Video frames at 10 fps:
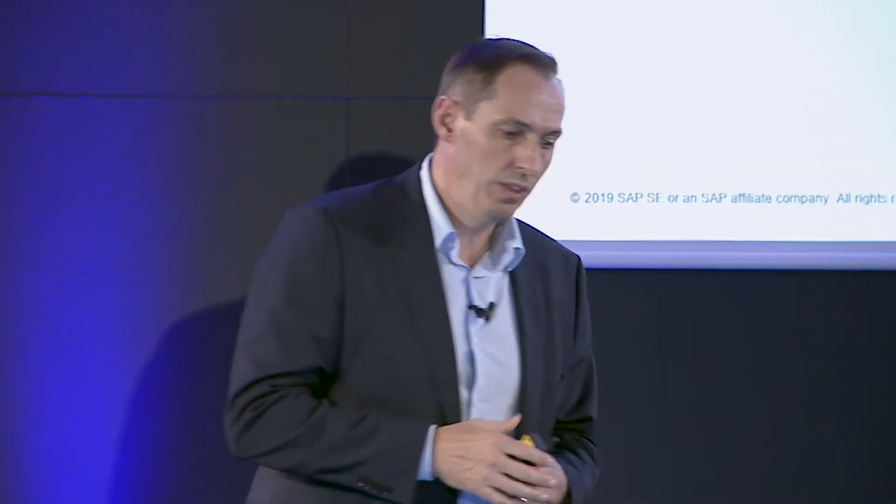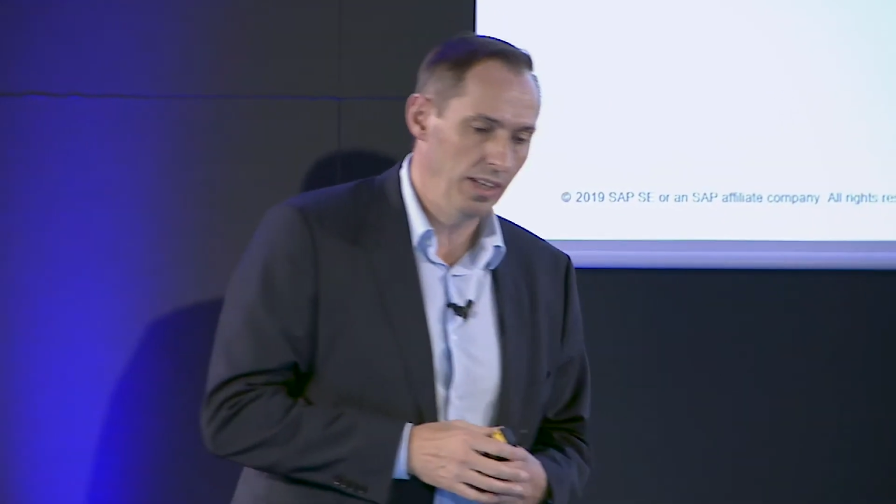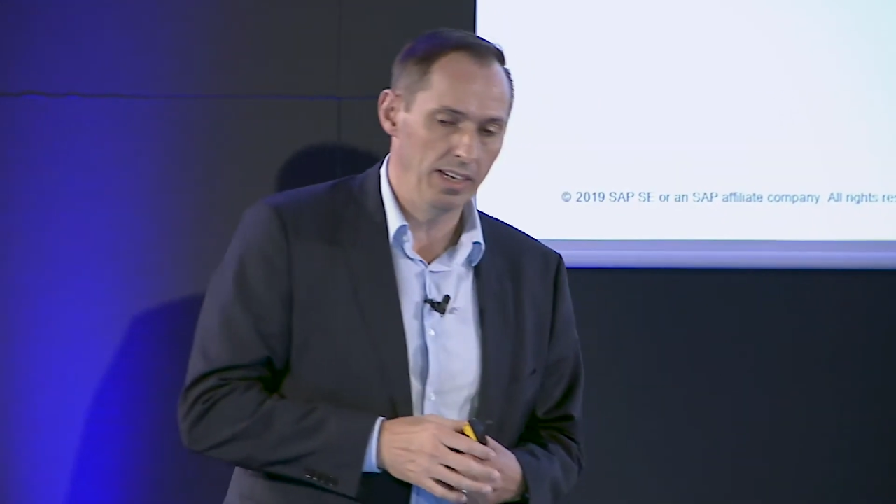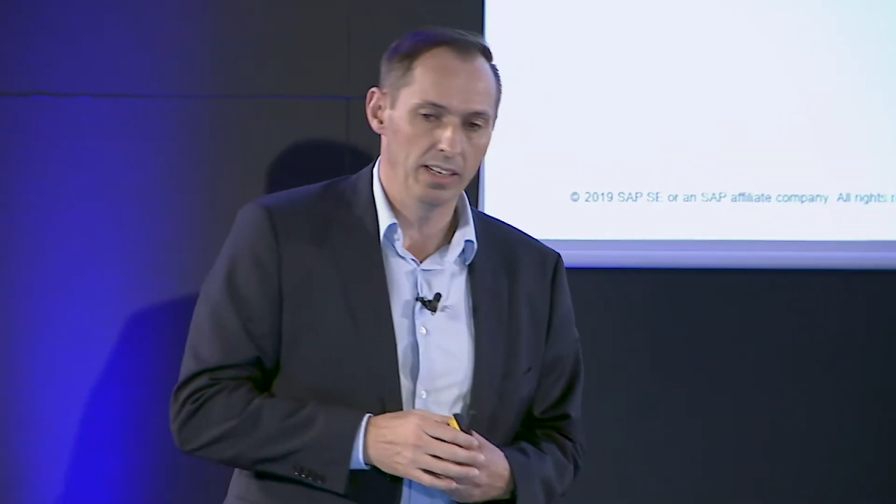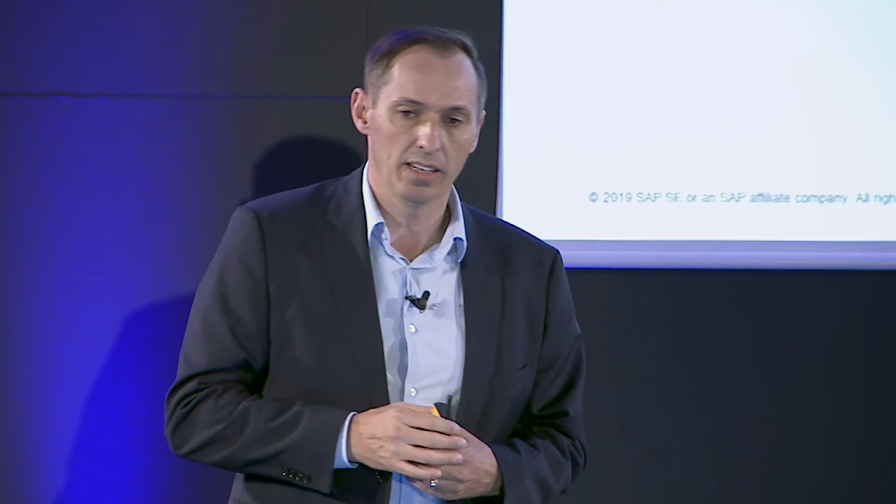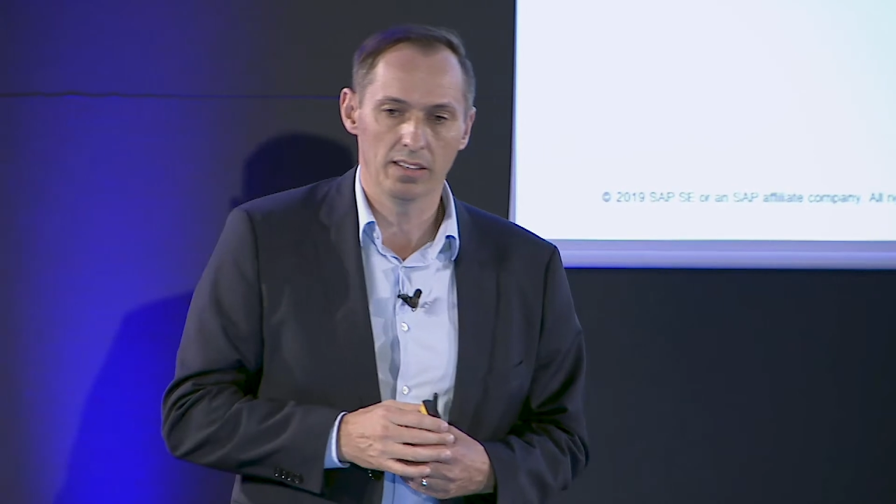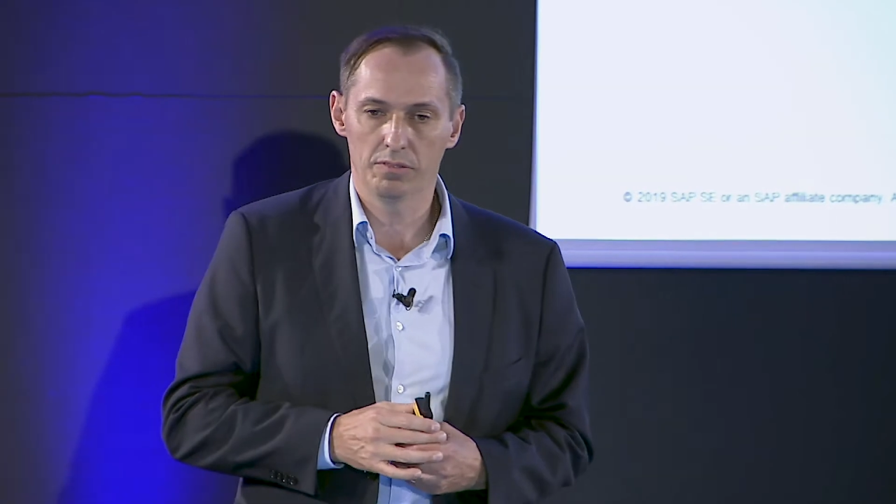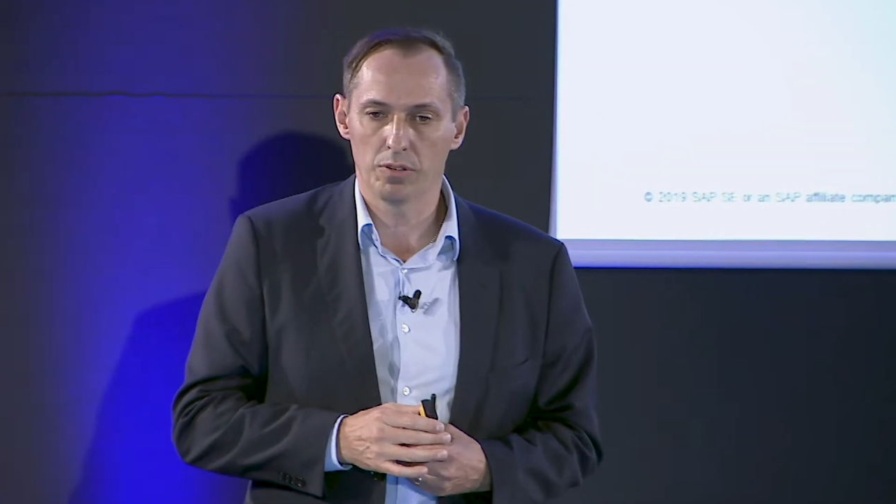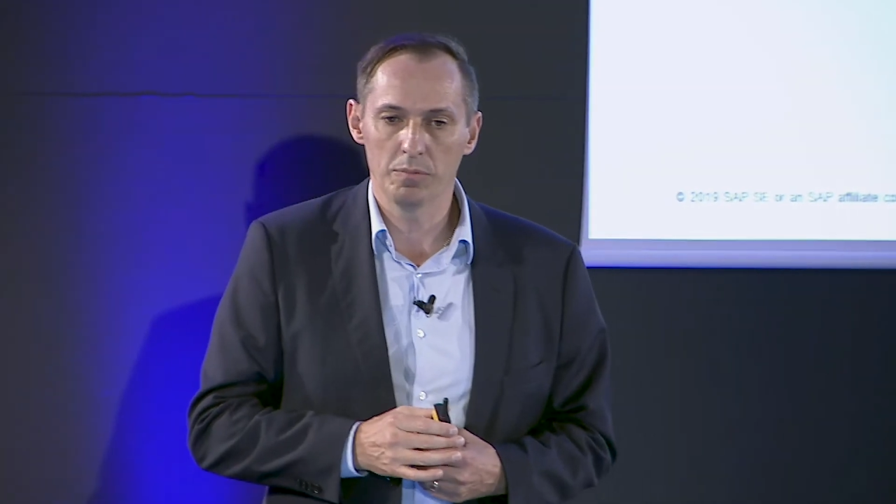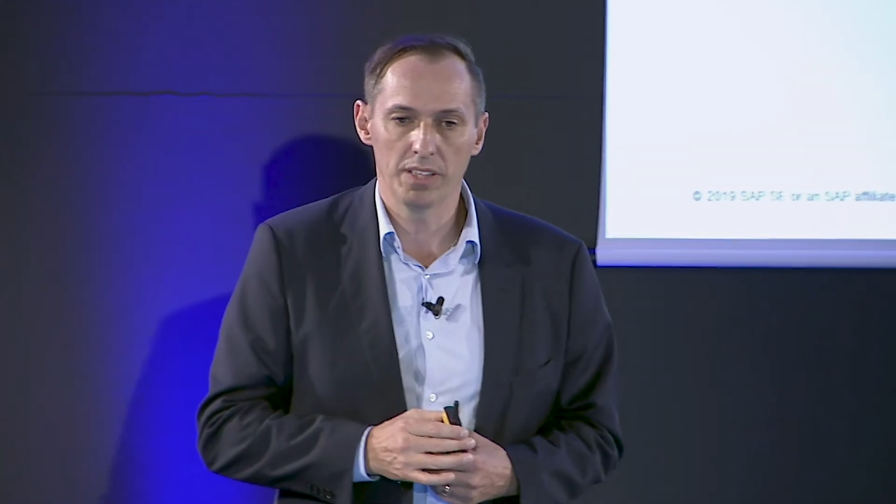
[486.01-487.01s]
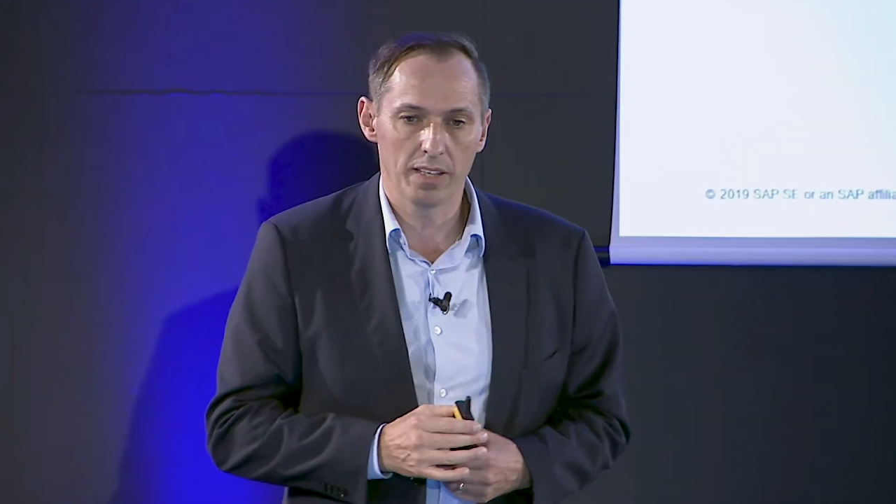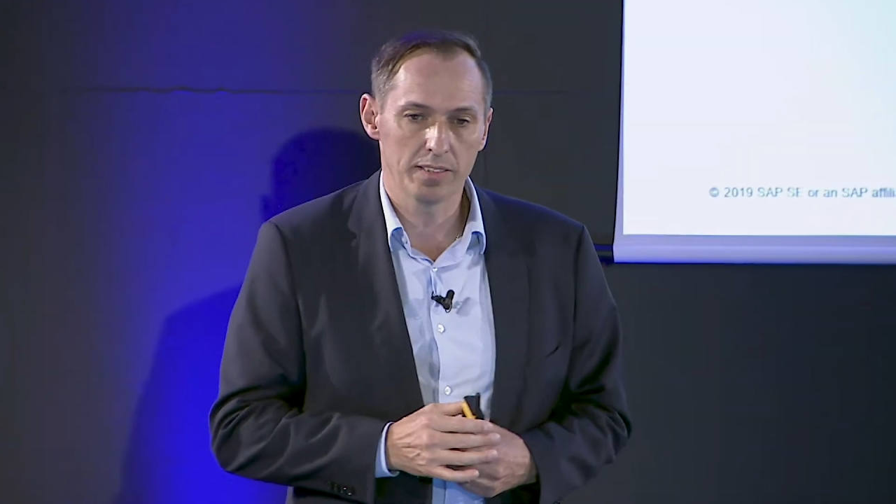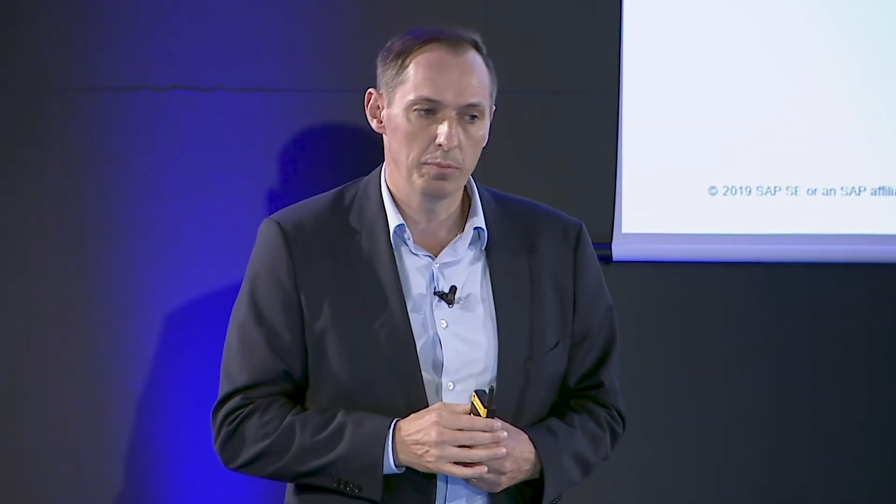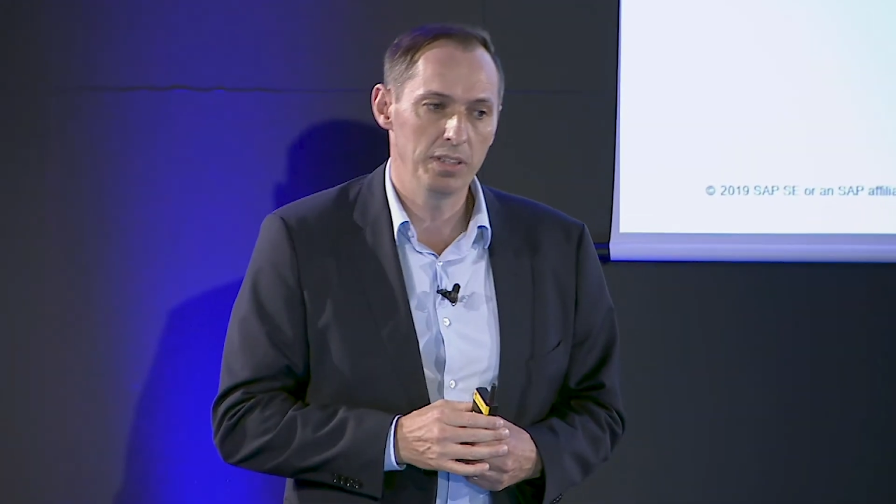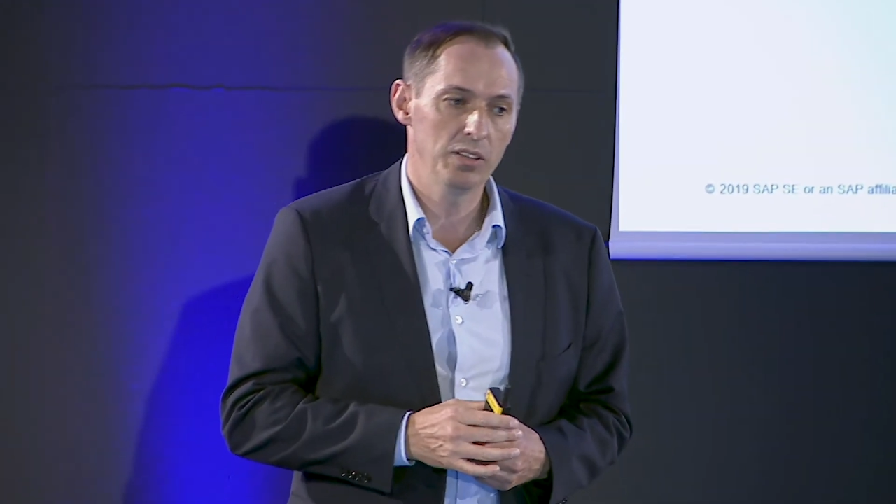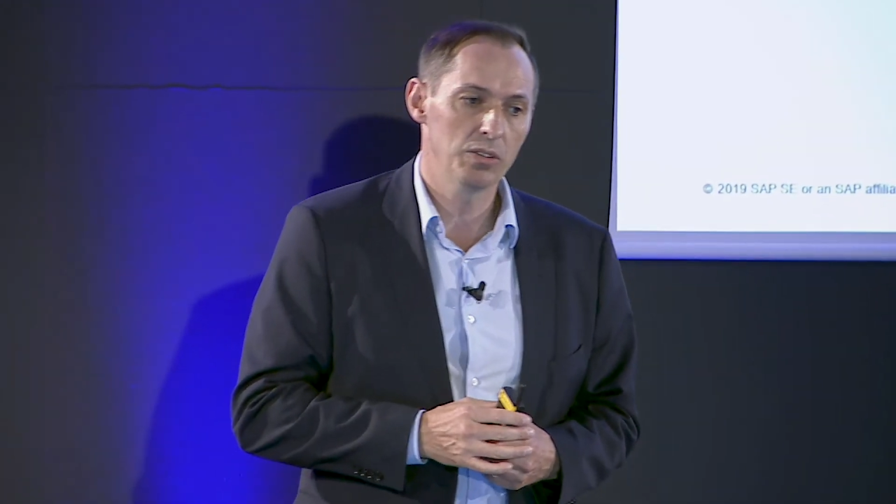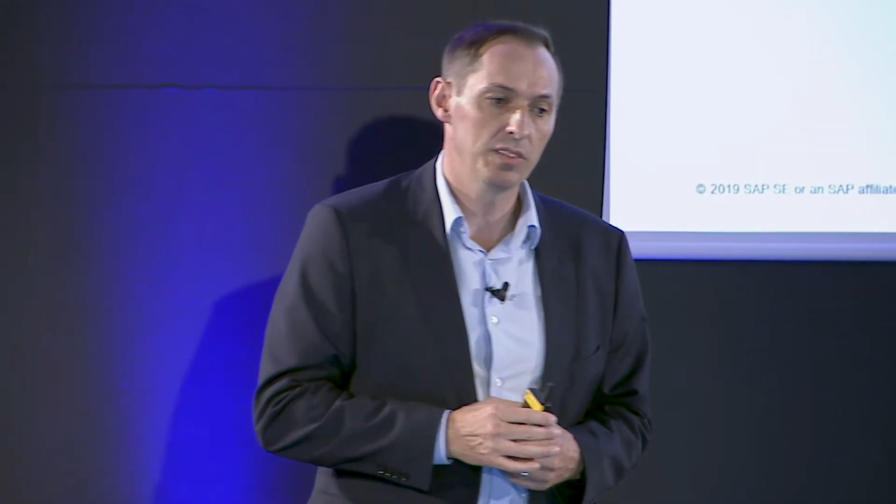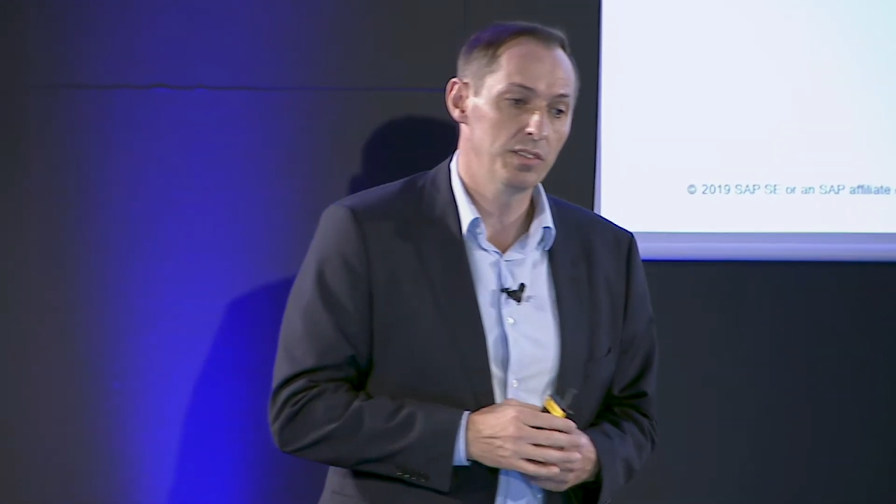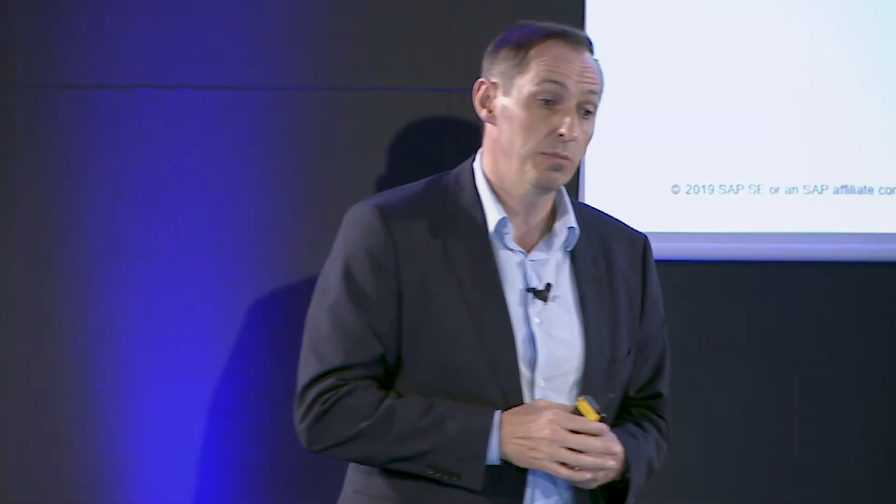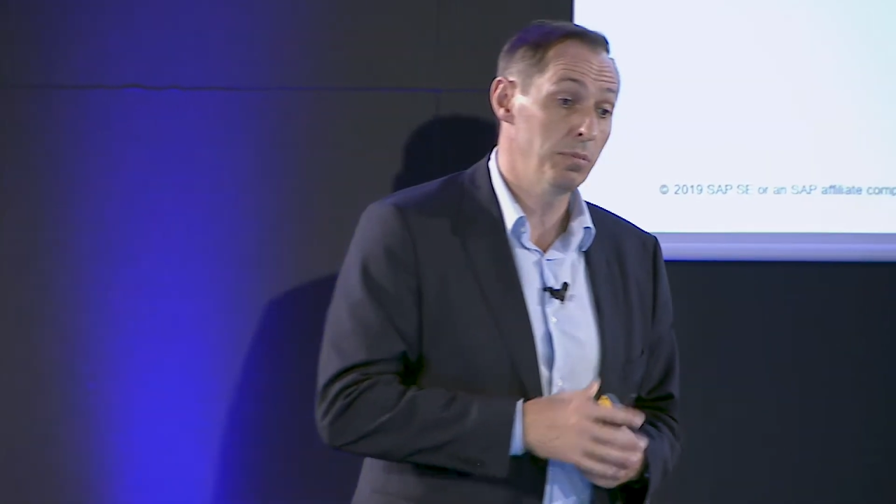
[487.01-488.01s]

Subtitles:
data from the SAP ecosystem,